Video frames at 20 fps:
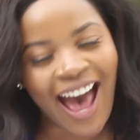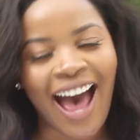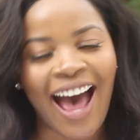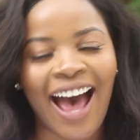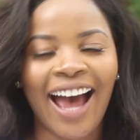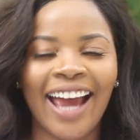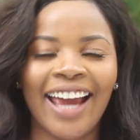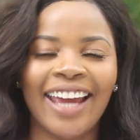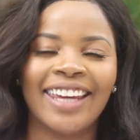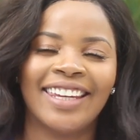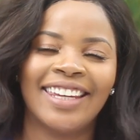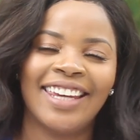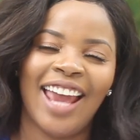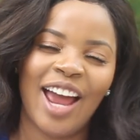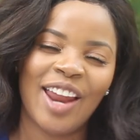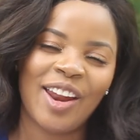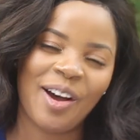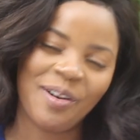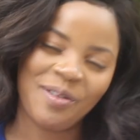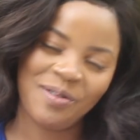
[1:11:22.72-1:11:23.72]
I
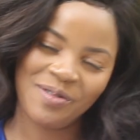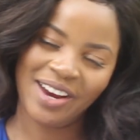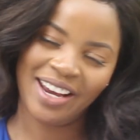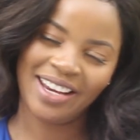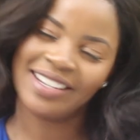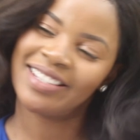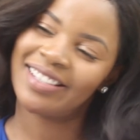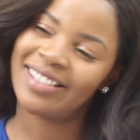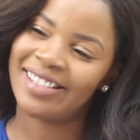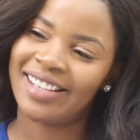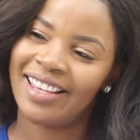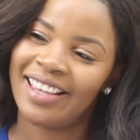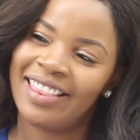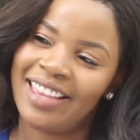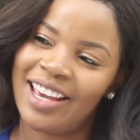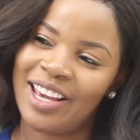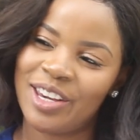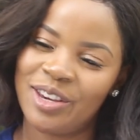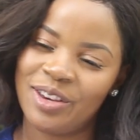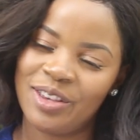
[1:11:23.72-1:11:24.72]
cannot wait.
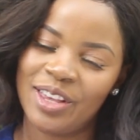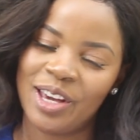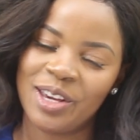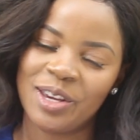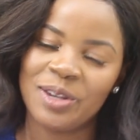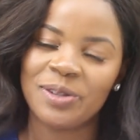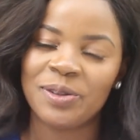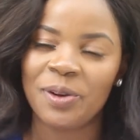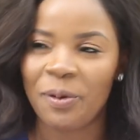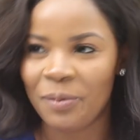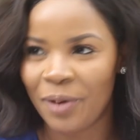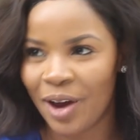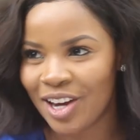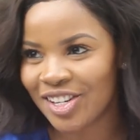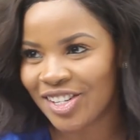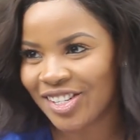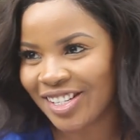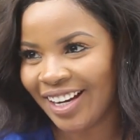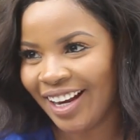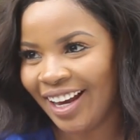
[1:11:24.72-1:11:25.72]
Thank you, thank you so
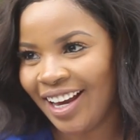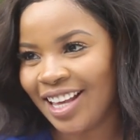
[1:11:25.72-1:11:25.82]
much.